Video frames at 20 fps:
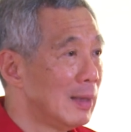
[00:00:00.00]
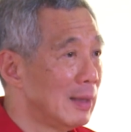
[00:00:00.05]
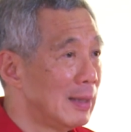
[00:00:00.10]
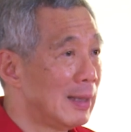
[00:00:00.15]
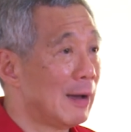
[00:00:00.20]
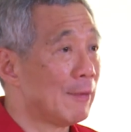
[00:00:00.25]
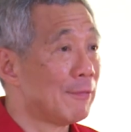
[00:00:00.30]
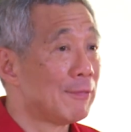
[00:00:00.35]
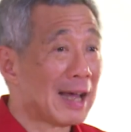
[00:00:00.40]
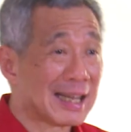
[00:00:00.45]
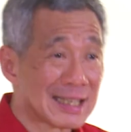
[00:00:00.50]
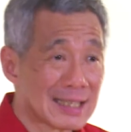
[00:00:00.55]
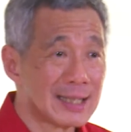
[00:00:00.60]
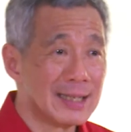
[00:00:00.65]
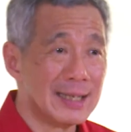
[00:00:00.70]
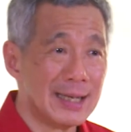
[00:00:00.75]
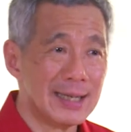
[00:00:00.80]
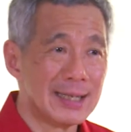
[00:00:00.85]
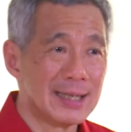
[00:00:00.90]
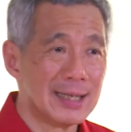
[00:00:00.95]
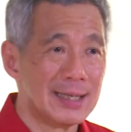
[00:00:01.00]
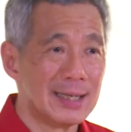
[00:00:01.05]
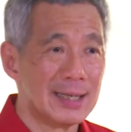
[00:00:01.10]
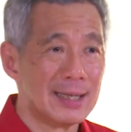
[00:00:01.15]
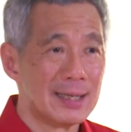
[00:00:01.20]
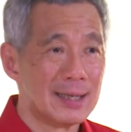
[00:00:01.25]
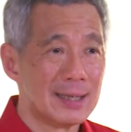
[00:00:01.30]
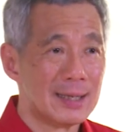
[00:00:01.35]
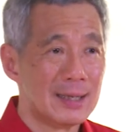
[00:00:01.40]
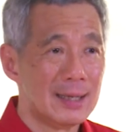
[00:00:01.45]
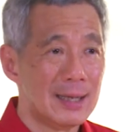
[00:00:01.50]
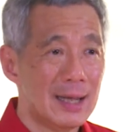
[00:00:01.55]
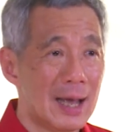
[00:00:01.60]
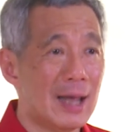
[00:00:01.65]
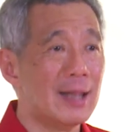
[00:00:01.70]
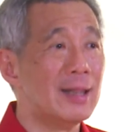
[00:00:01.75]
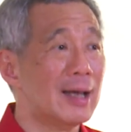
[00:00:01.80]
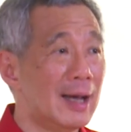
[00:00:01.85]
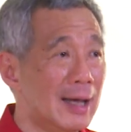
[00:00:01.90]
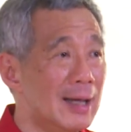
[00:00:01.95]
they are fascinated
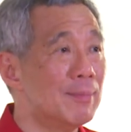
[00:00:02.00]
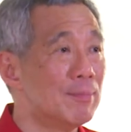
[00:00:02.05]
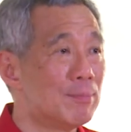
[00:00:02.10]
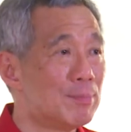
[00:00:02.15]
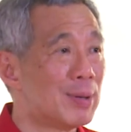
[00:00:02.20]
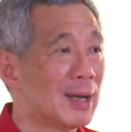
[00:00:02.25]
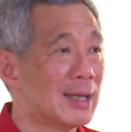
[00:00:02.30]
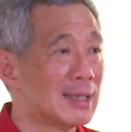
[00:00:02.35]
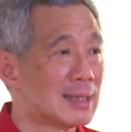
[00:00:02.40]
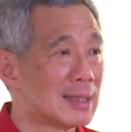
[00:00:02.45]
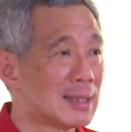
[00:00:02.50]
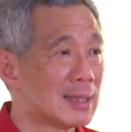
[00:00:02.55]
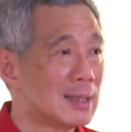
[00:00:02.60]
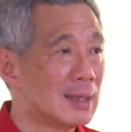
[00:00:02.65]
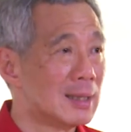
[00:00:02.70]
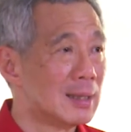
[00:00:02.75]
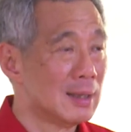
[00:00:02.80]
and they are impressed.